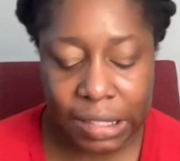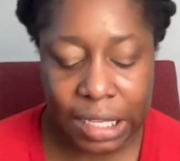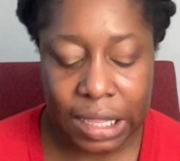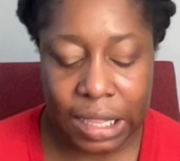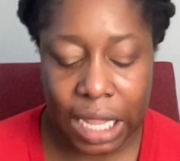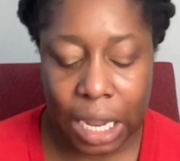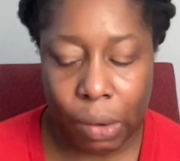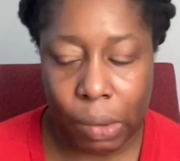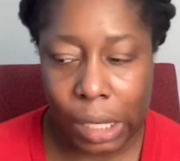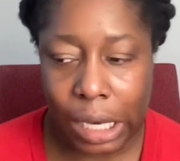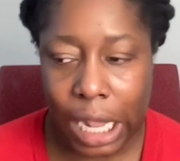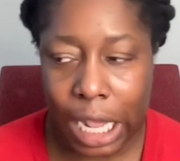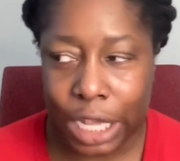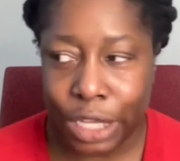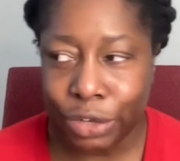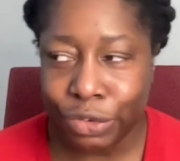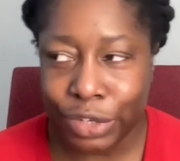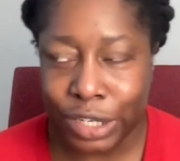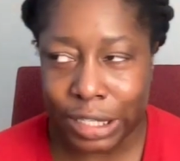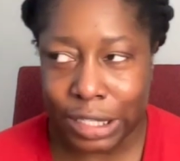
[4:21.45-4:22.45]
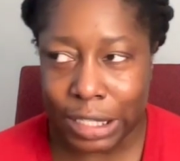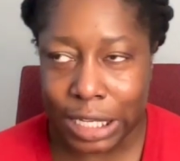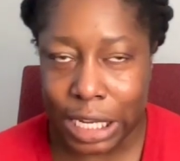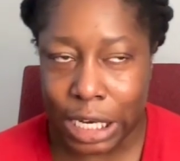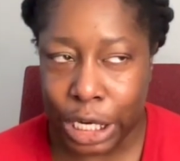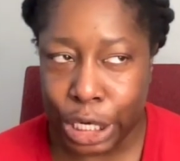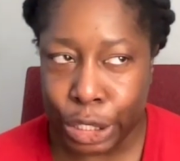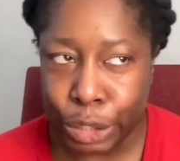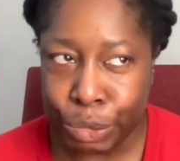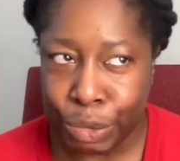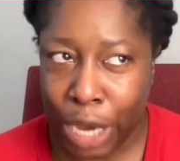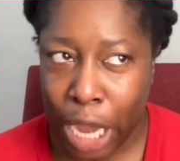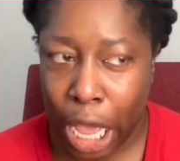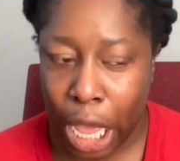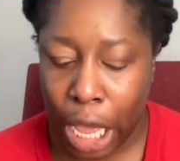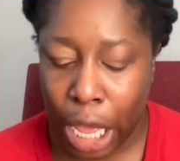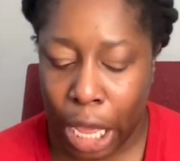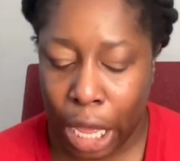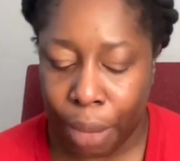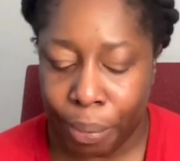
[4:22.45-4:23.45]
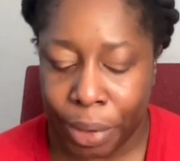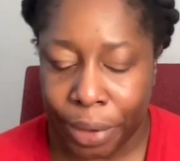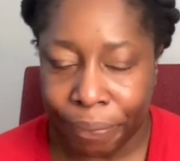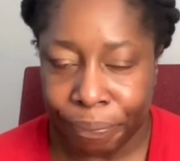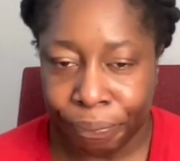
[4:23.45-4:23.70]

and they were like, you just need a new knob.